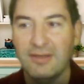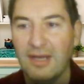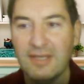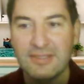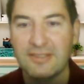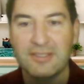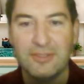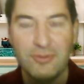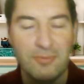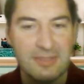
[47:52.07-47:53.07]
us as a
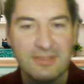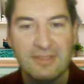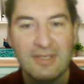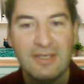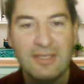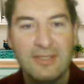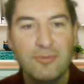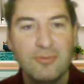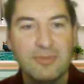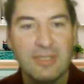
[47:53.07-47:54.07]
humans
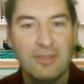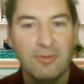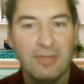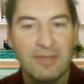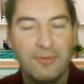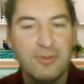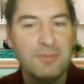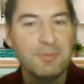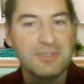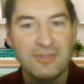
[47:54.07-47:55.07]
use like
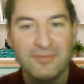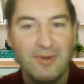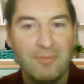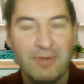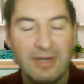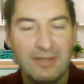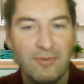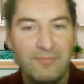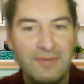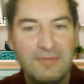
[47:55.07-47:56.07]
30% of our brain
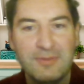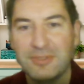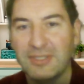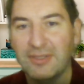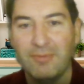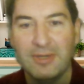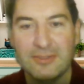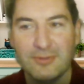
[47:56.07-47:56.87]
or 50% of our brain,